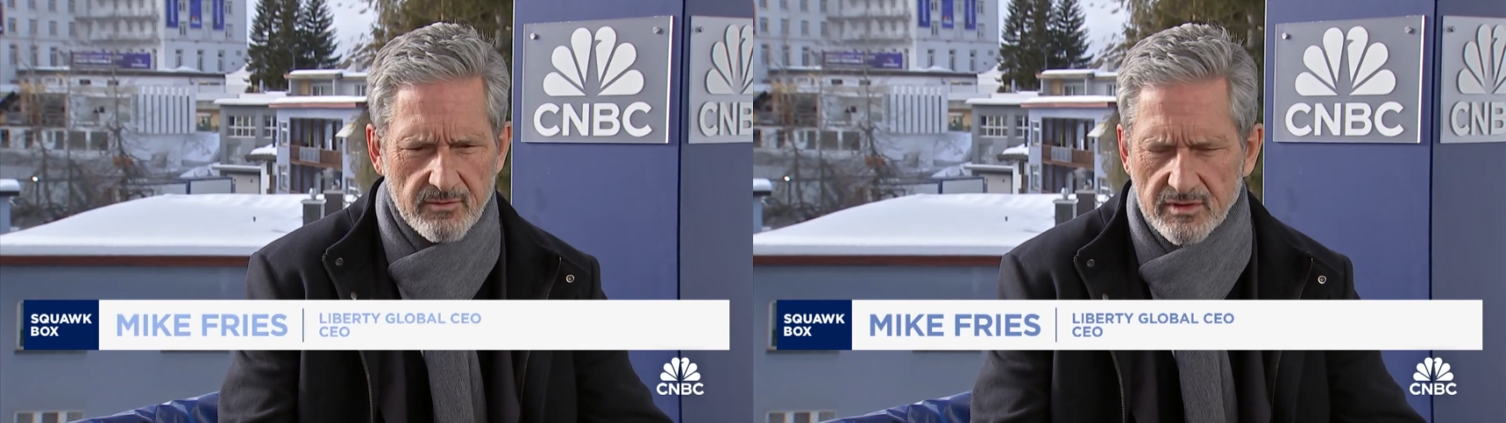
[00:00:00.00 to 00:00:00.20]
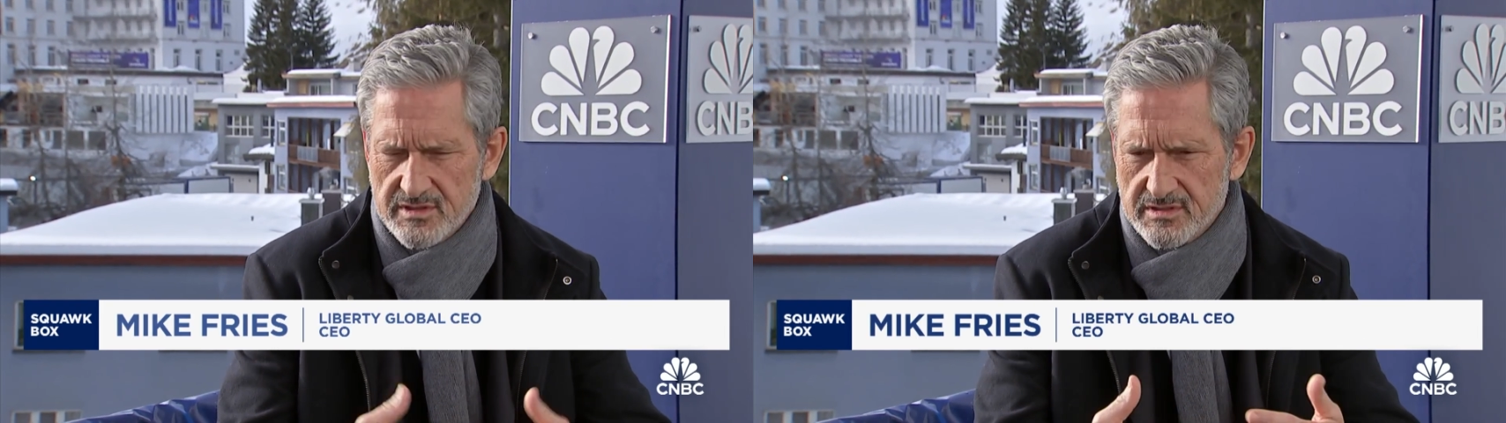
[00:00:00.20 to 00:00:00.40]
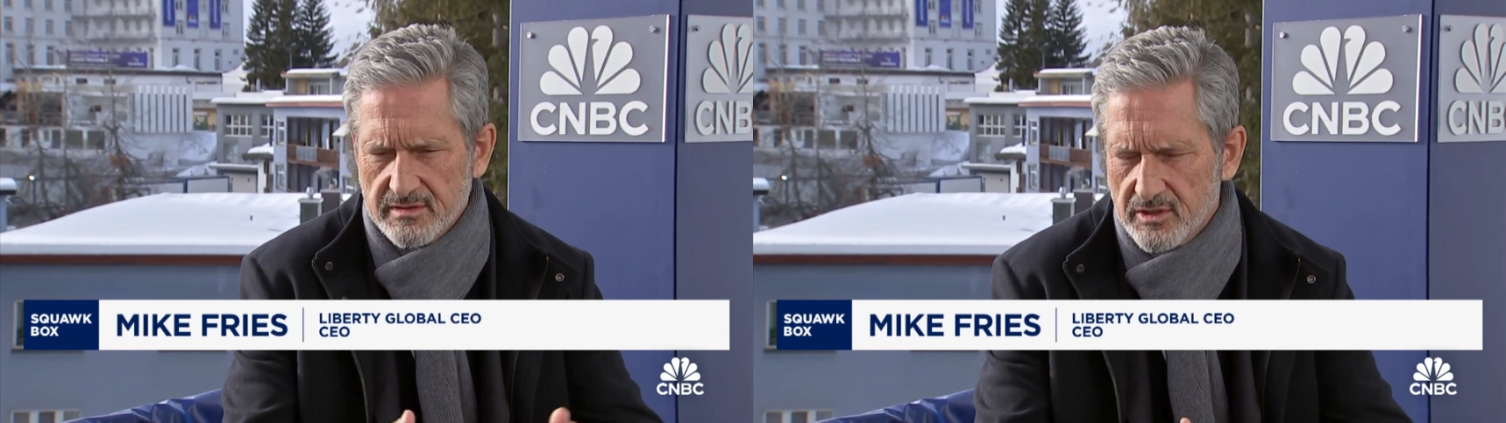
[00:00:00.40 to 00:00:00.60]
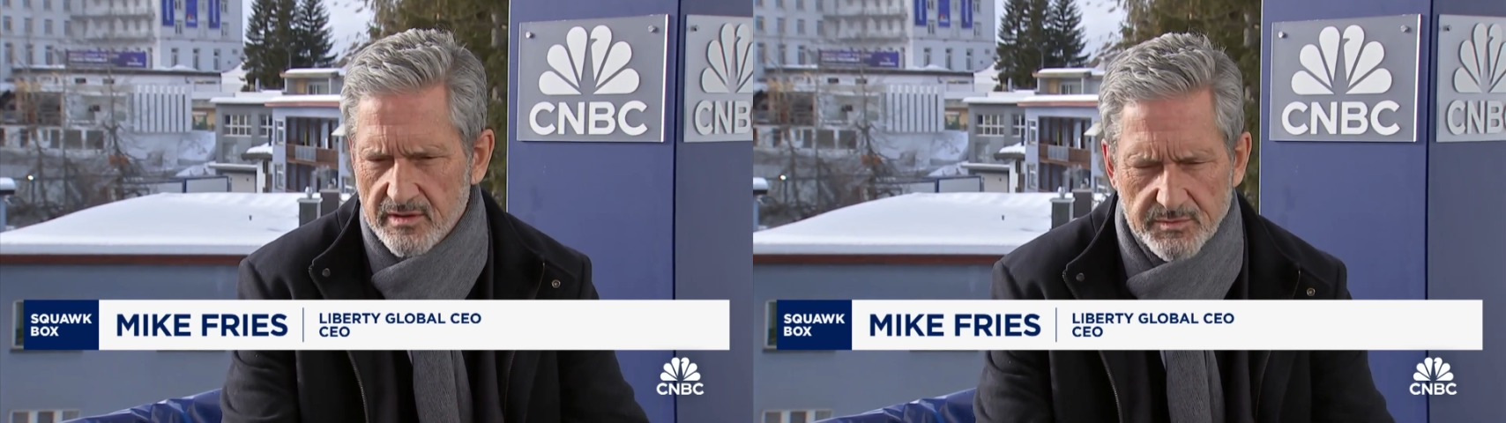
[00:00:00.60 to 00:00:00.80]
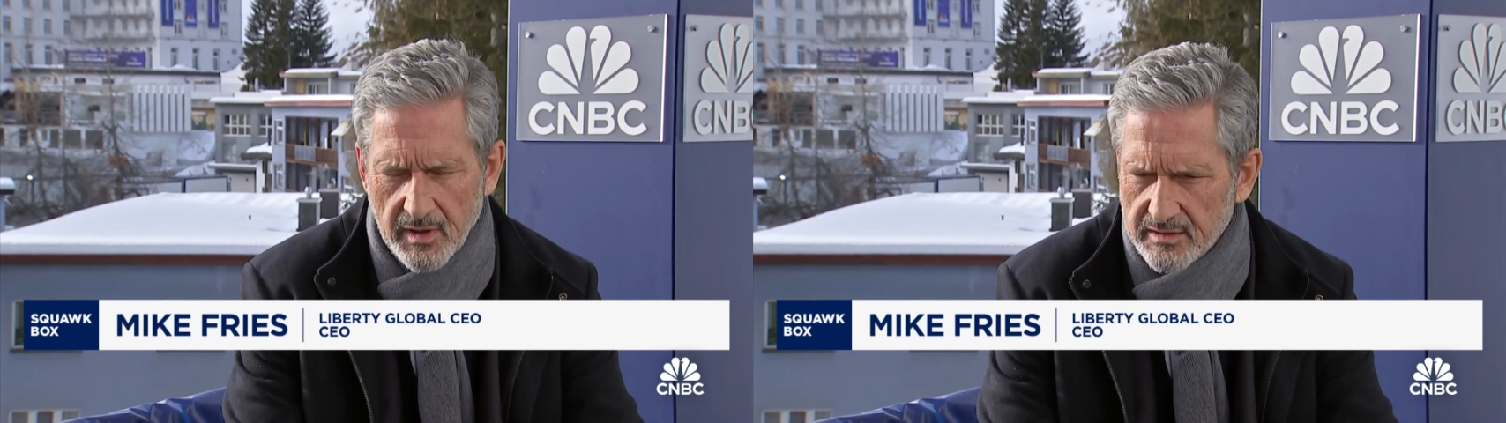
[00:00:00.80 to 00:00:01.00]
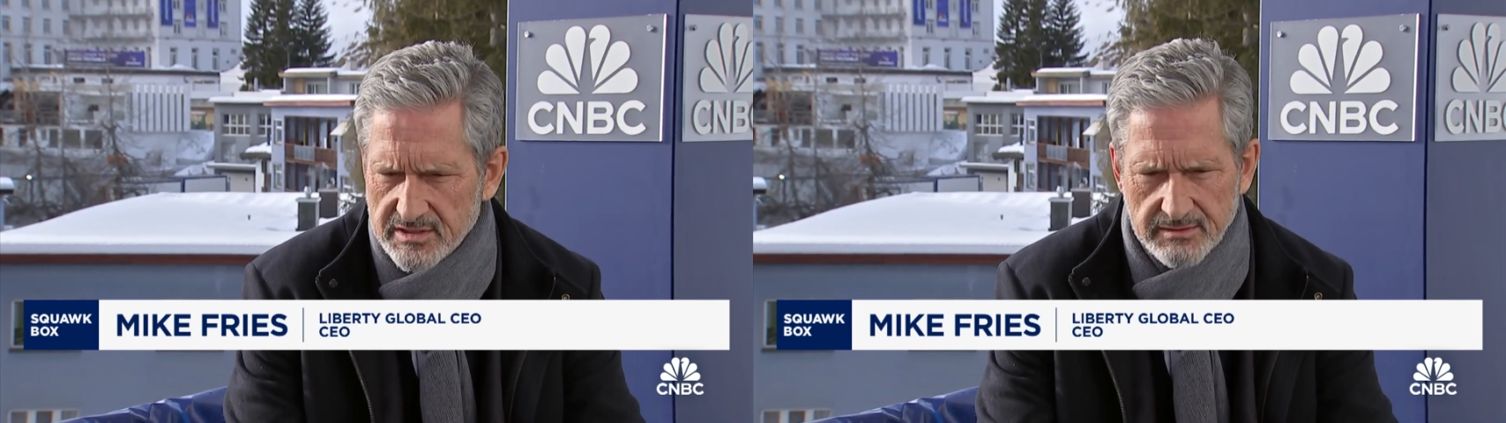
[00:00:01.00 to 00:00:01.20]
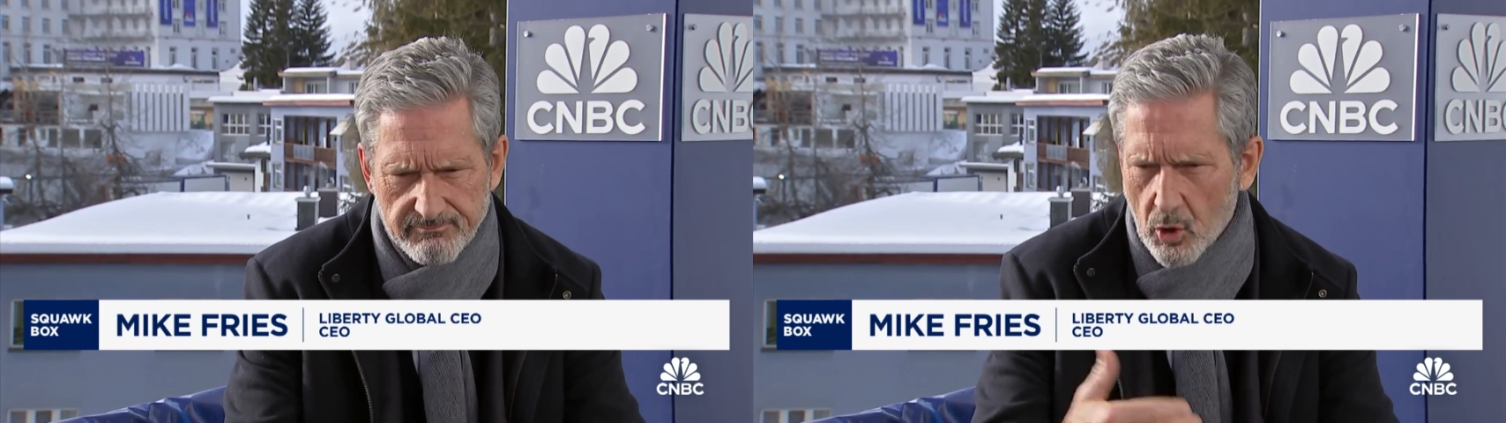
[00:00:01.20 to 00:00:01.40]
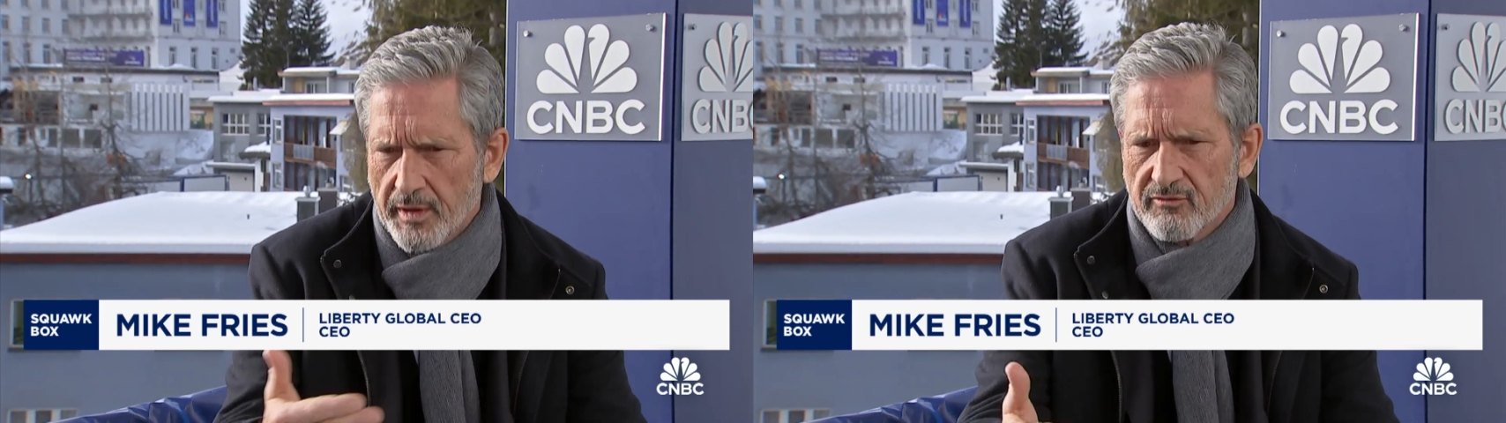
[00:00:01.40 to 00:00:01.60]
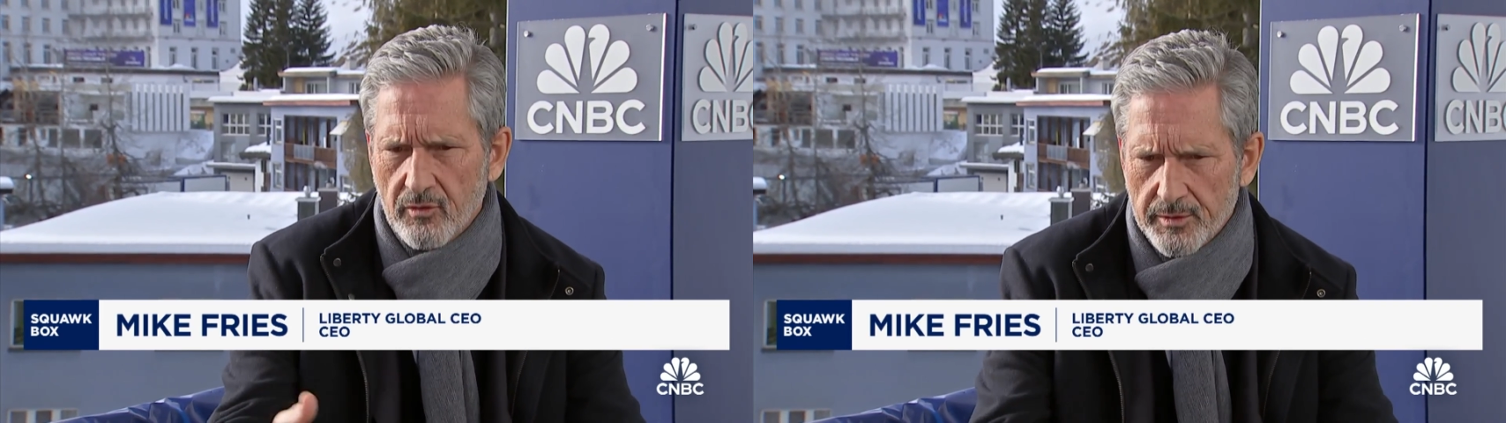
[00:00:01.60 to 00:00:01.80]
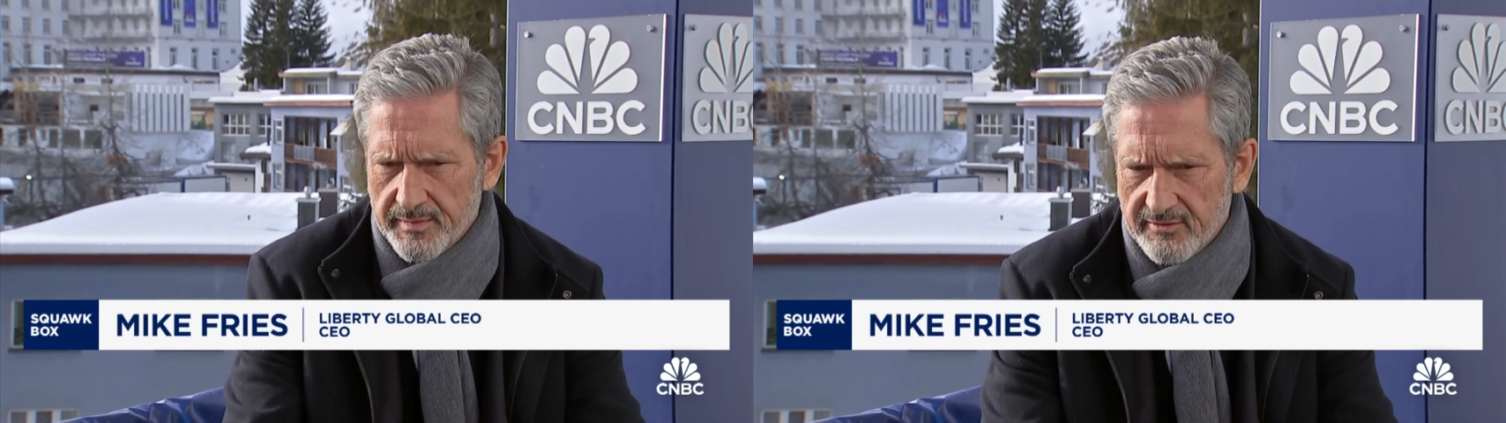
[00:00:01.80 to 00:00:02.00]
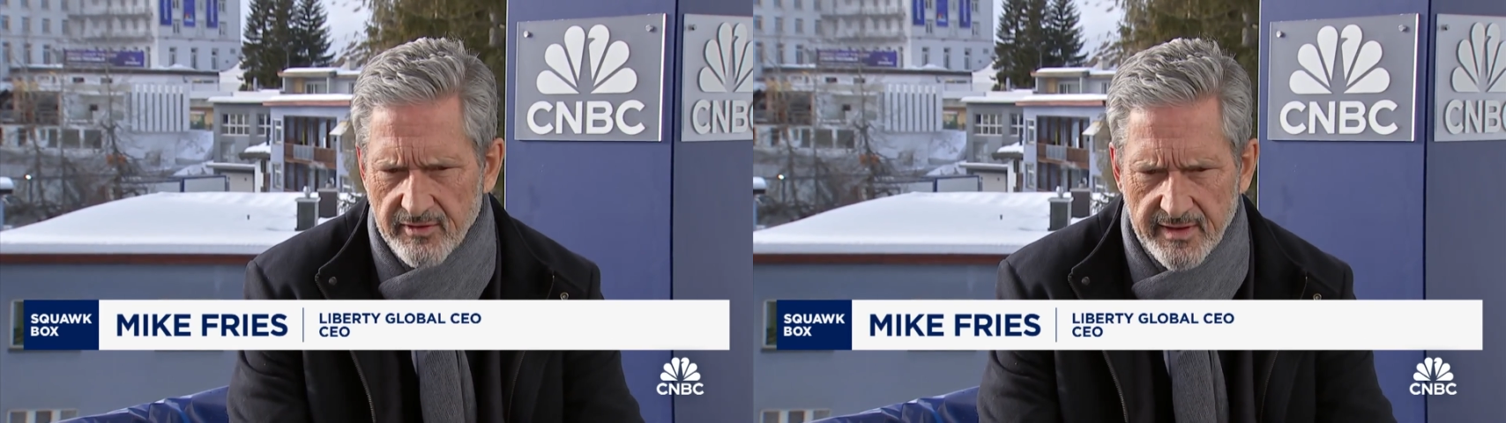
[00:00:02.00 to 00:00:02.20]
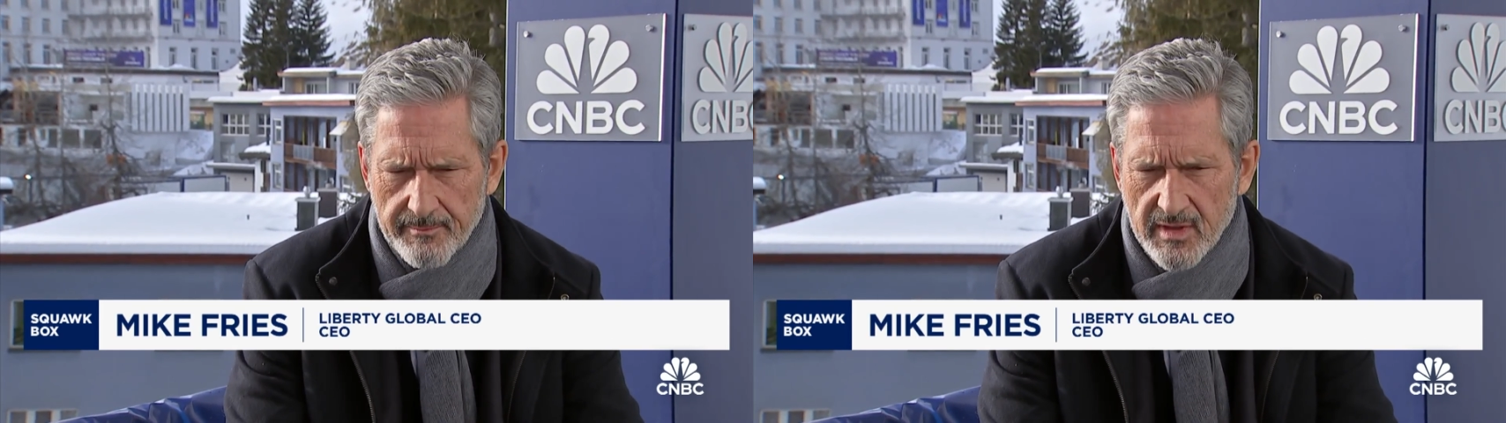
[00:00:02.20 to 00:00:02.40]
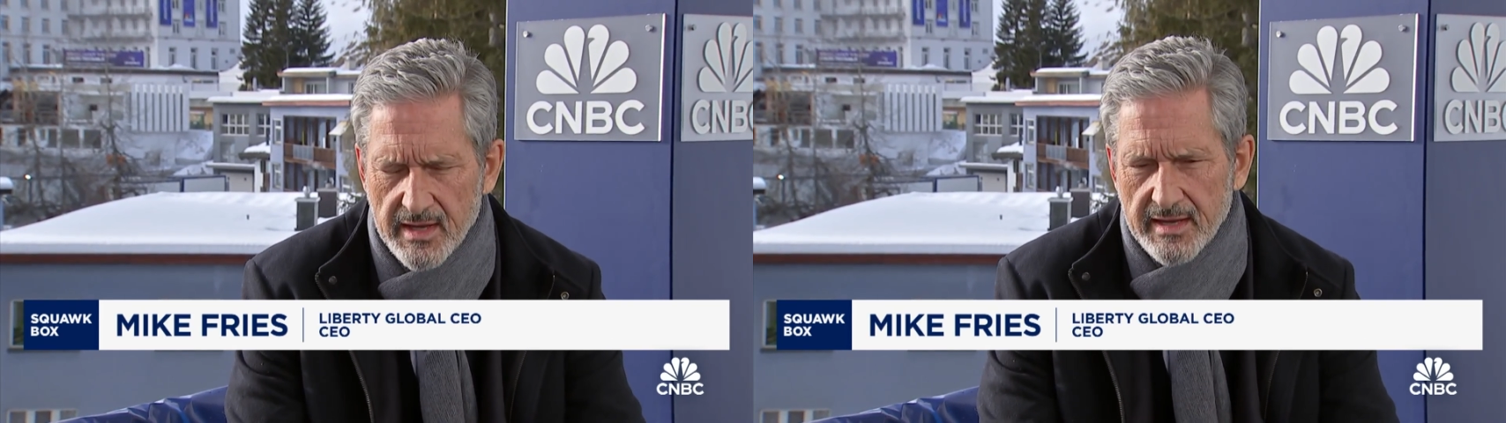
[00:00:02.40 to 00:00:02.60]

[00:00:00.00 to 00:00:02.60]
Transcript: What does the U.S. policy going forward mean for them?